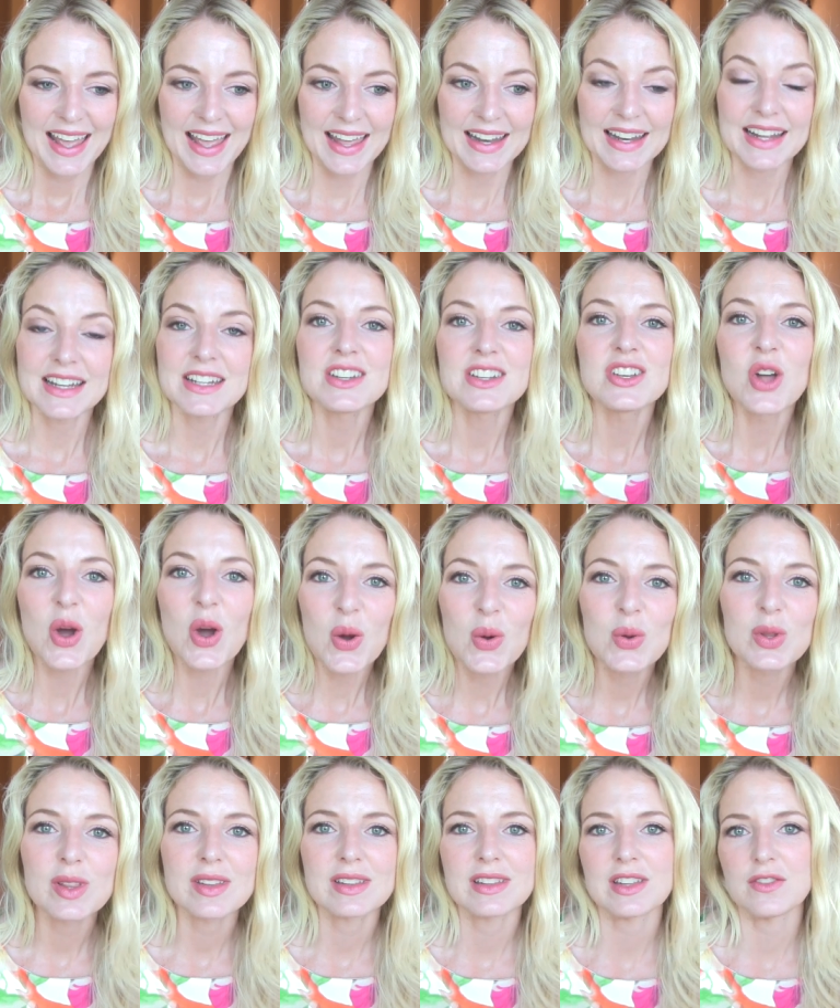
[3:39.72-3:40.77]
and I
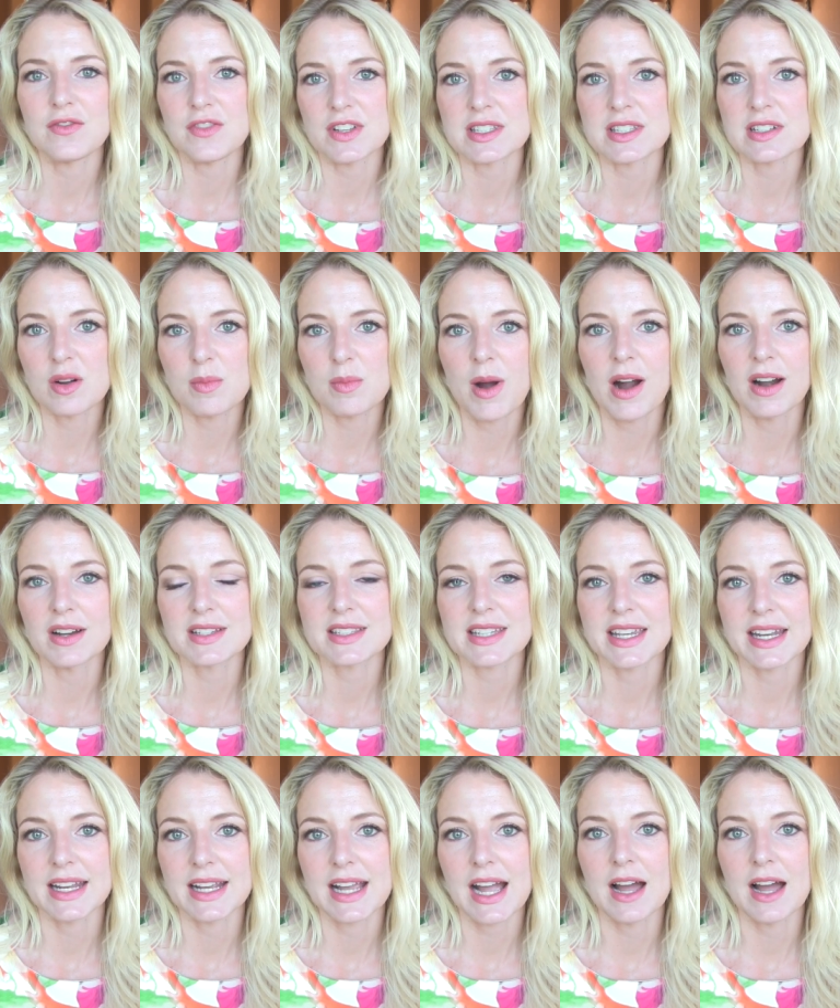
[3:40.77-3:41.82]
know that the fiscal part's
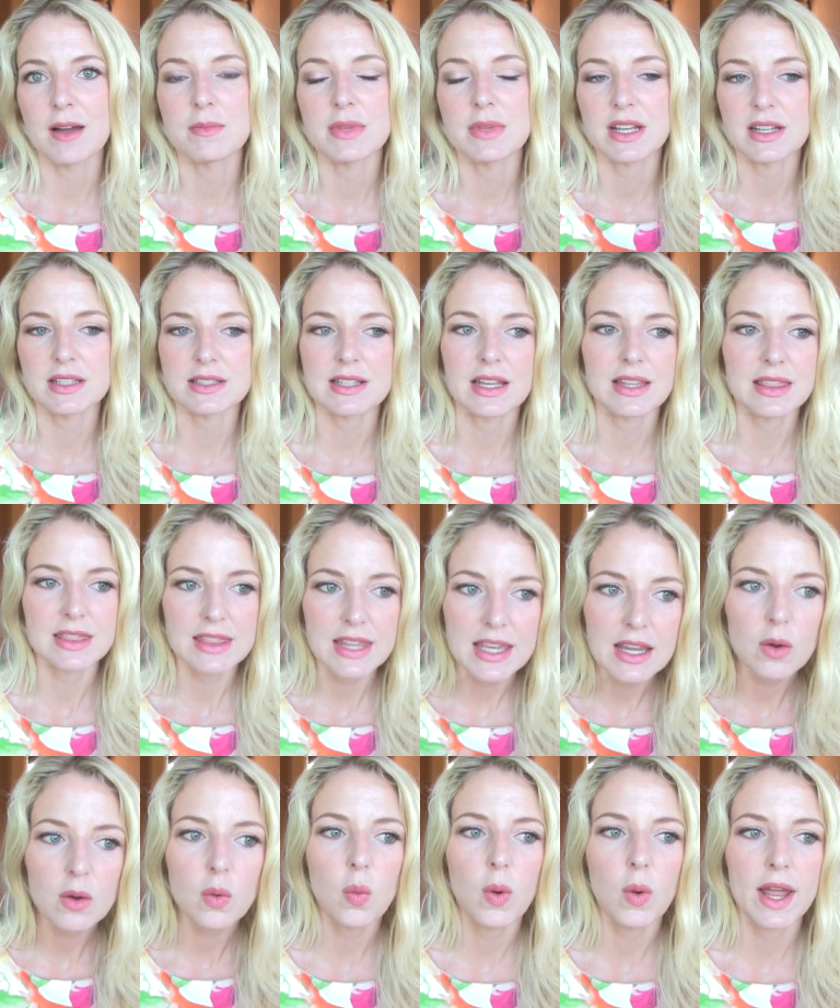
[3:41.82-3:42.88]
going to come because I
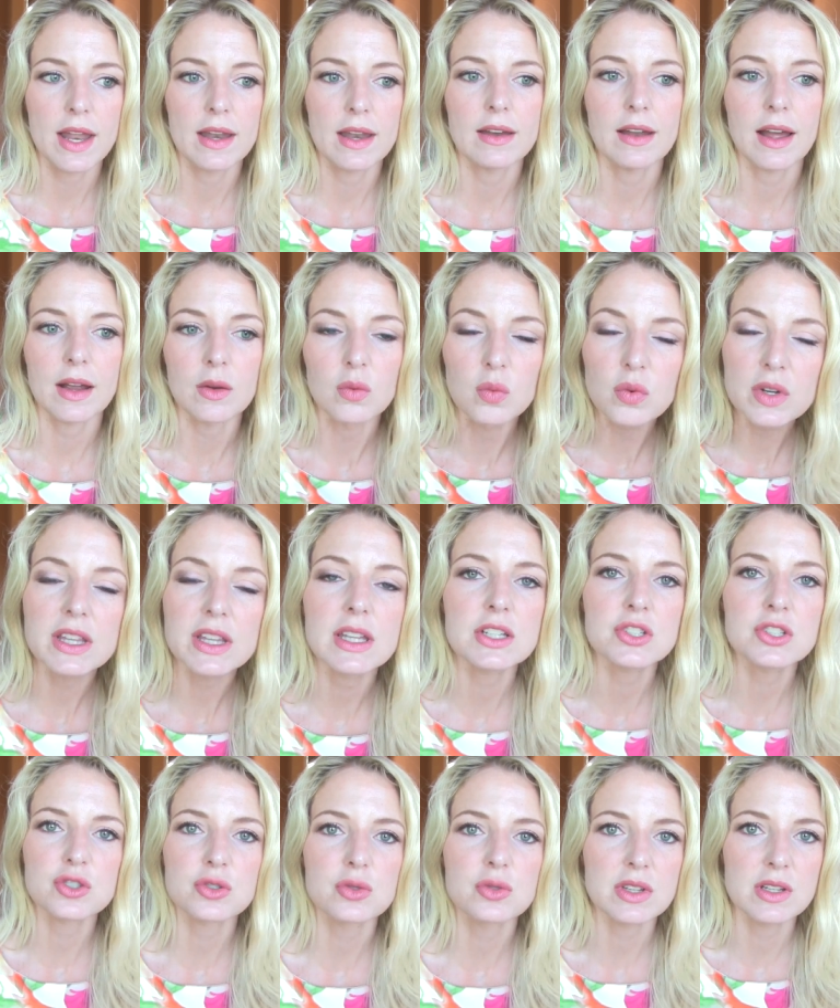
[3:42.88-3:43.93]
think when I
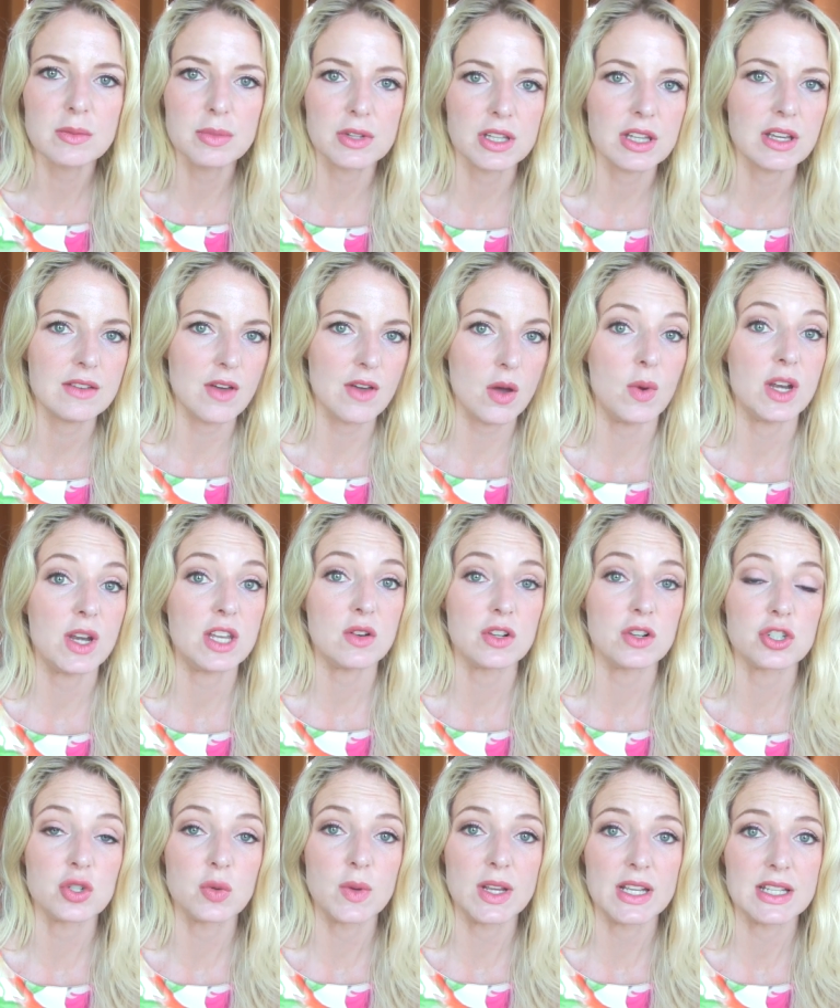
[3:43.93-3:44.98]
really truly believe that when
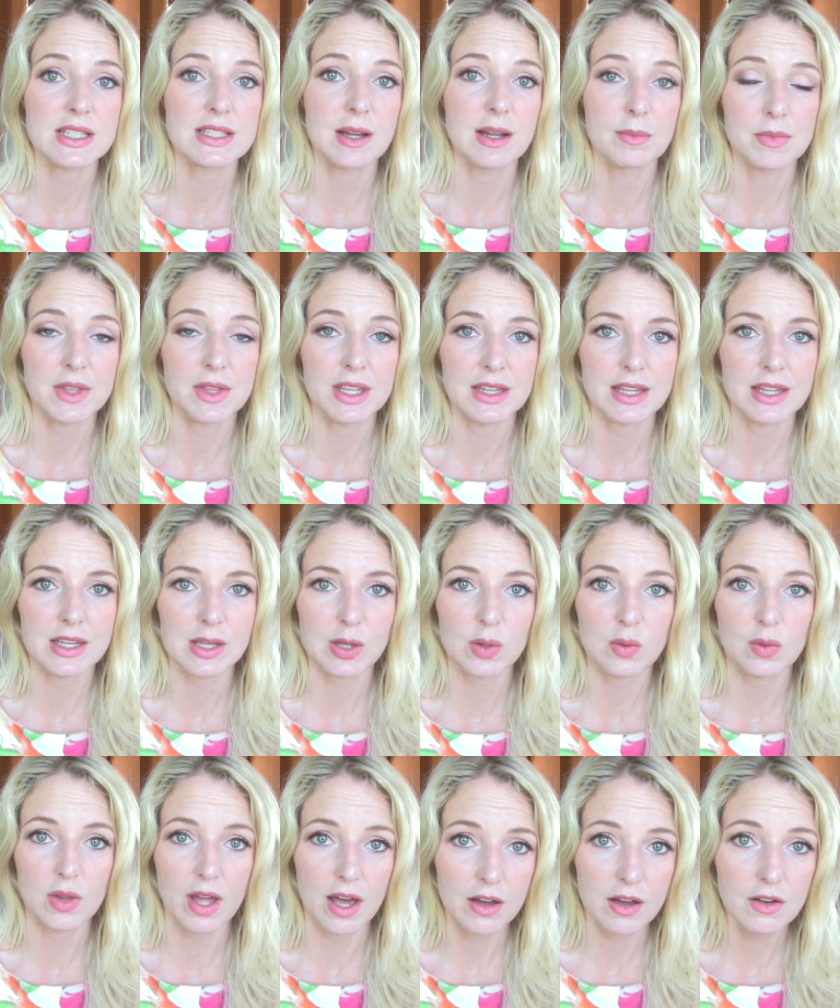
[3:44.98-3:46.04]
you're doing something that
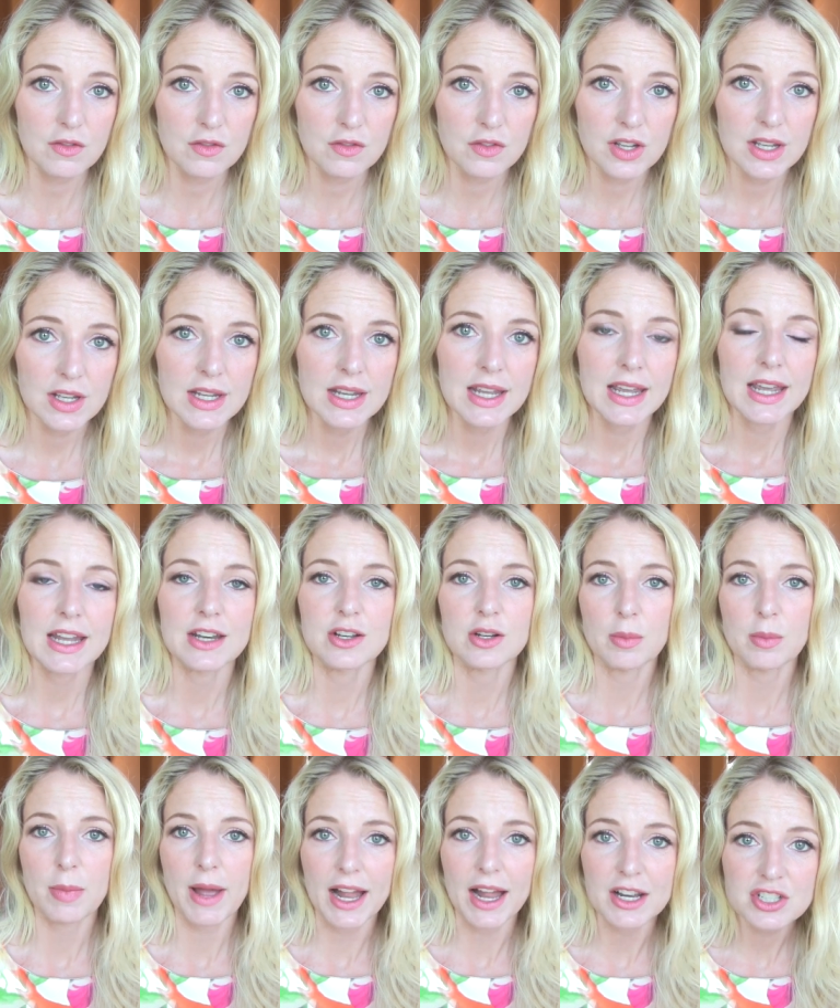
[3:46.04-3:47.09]
you love and
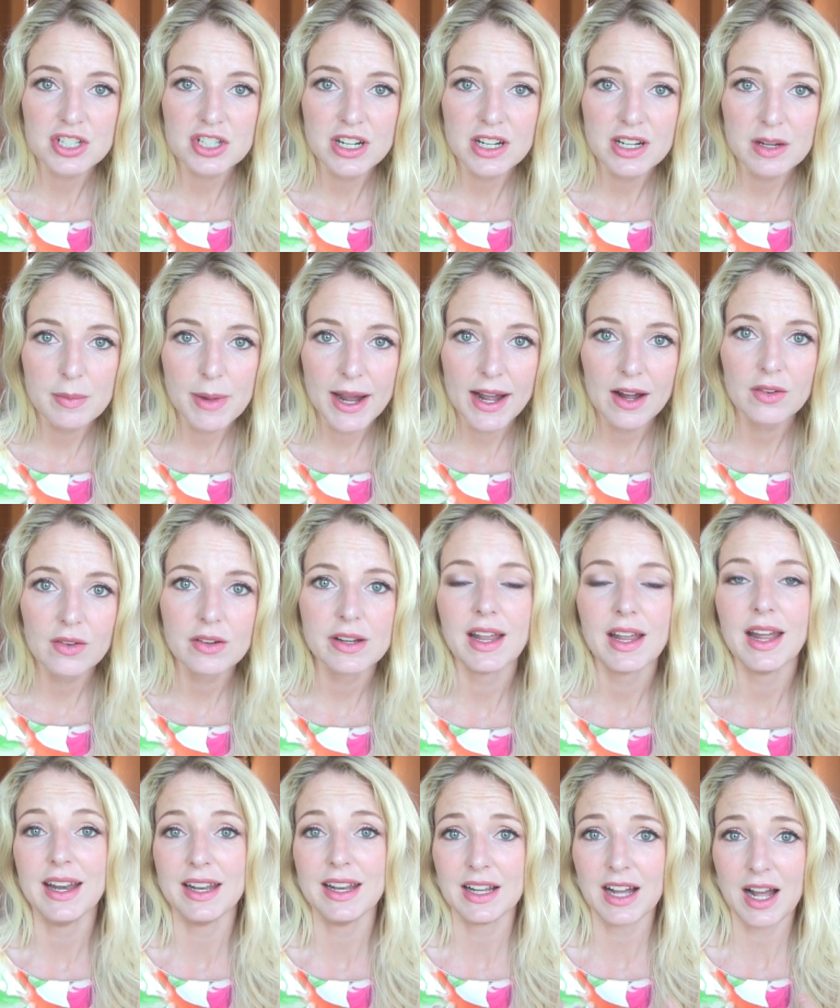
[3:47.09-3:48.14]
you're passionate about
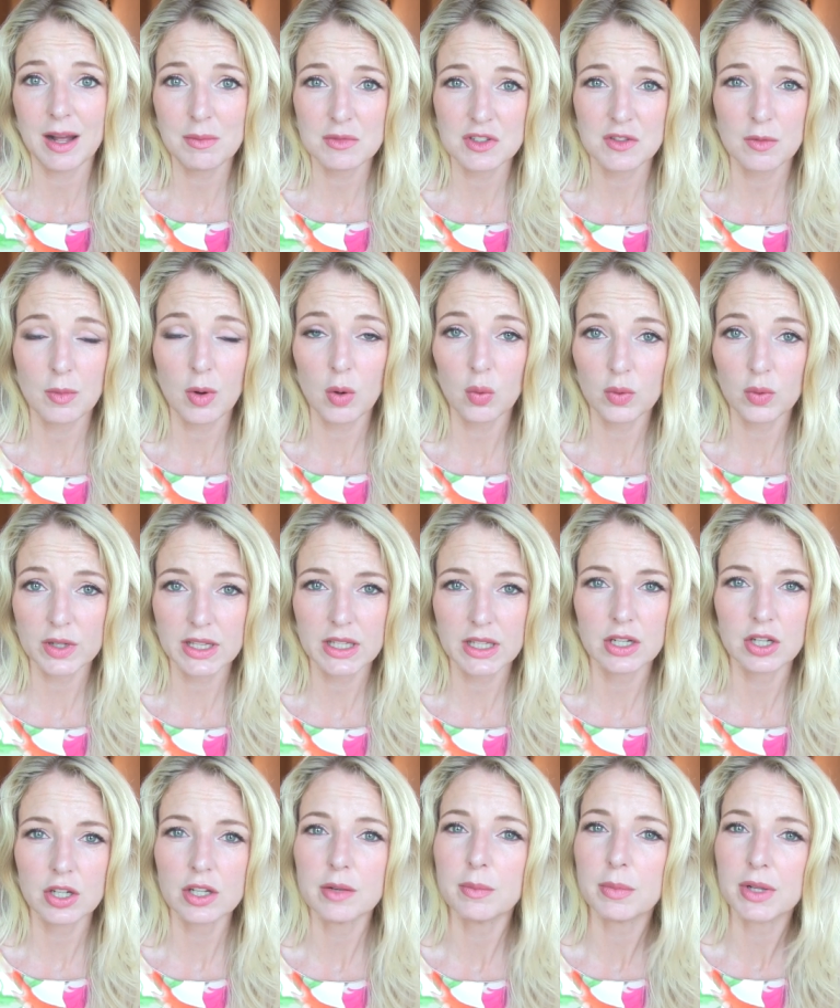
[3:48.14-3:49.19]
and it comes from a
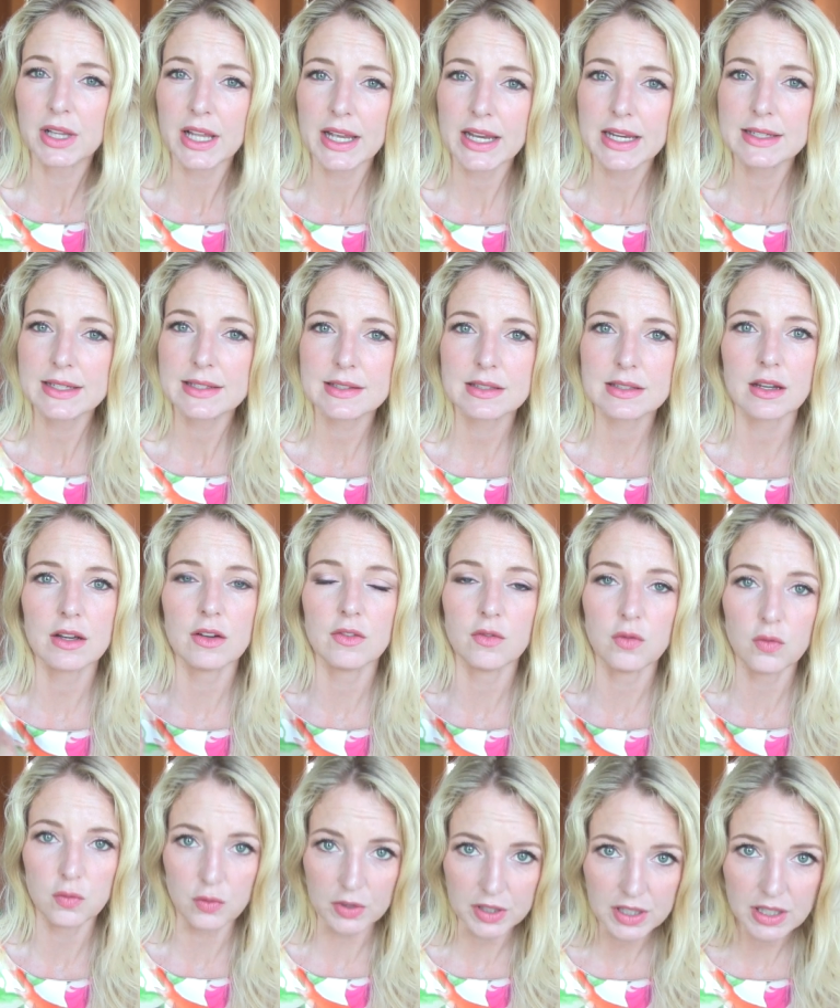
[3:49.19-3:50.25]
really good place
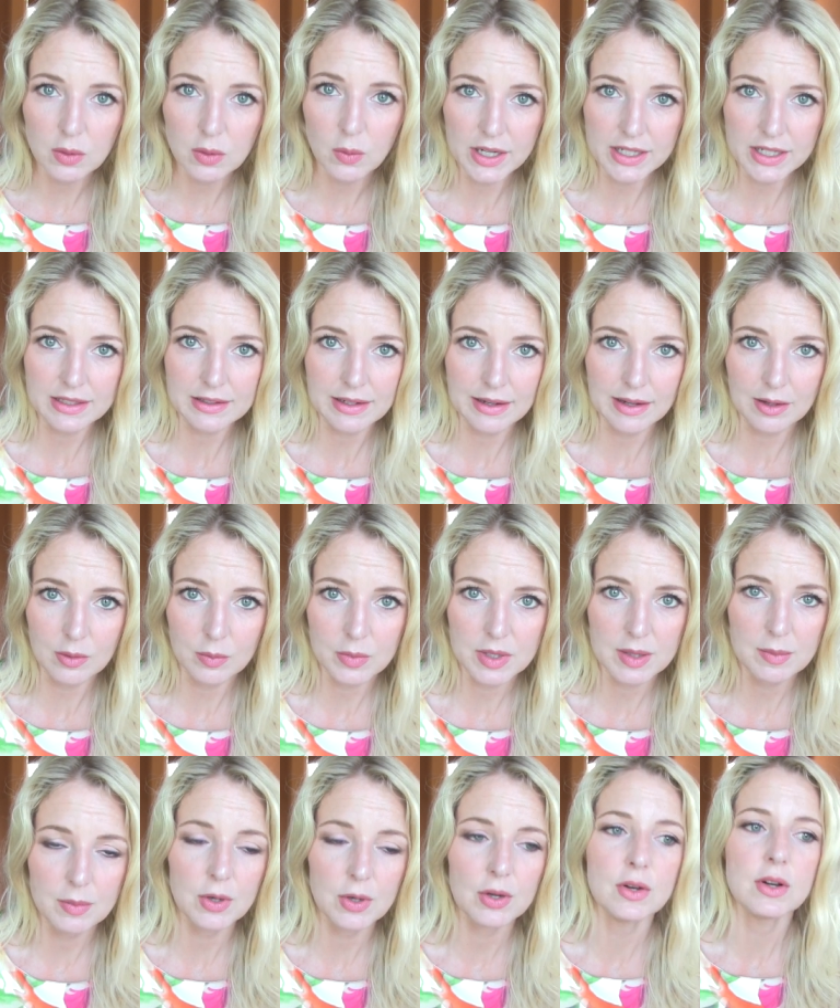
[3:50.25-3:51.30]
of really wanting to help
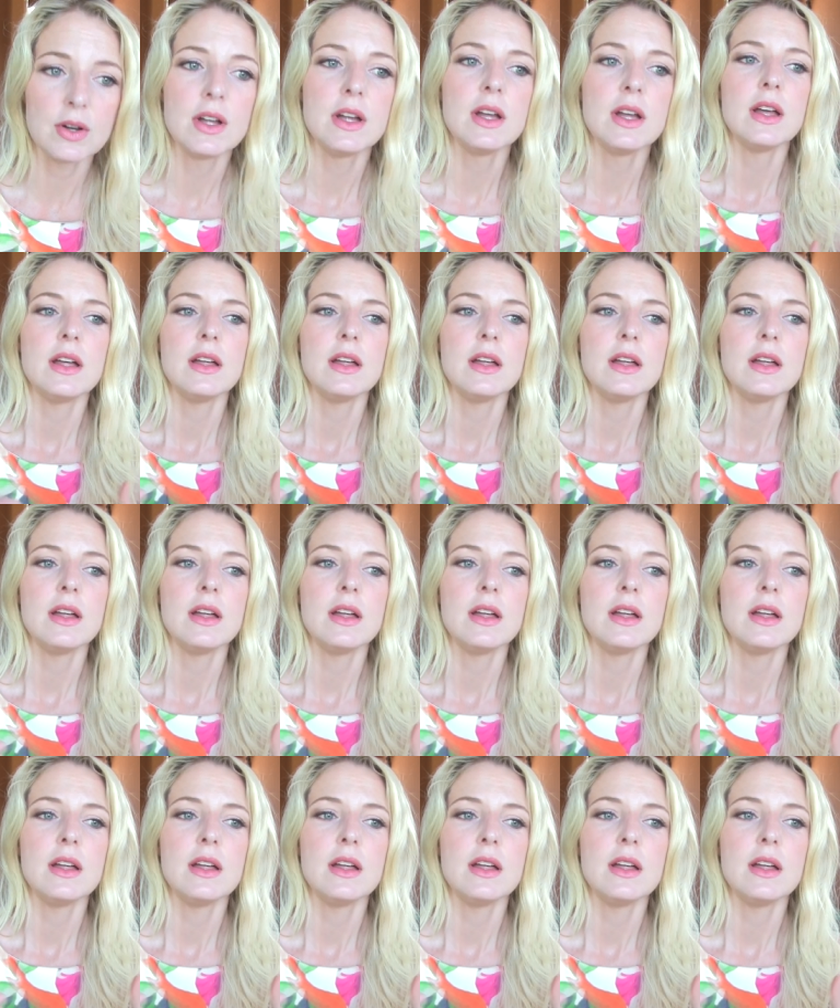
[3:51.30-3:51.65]
people,